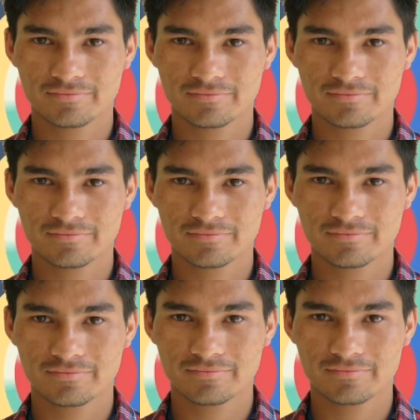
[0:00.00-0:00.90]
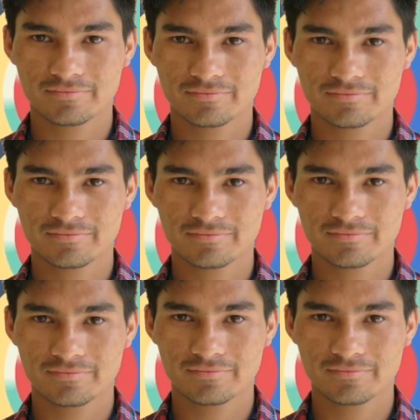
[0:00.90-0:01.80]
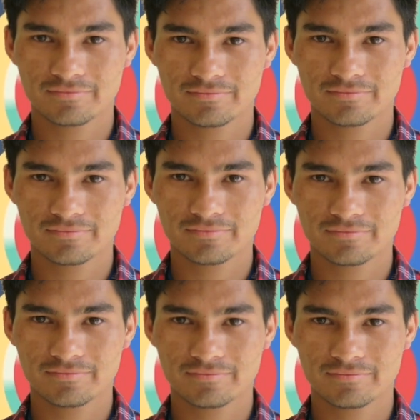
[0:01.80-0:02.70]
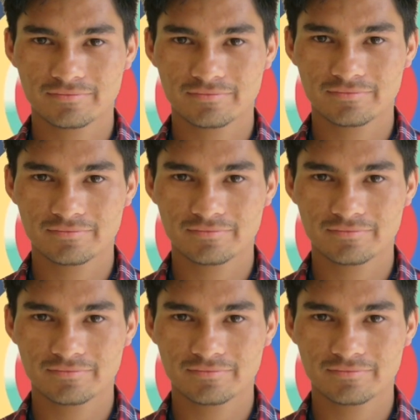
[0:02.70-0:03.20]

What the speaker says: Nobody speaks.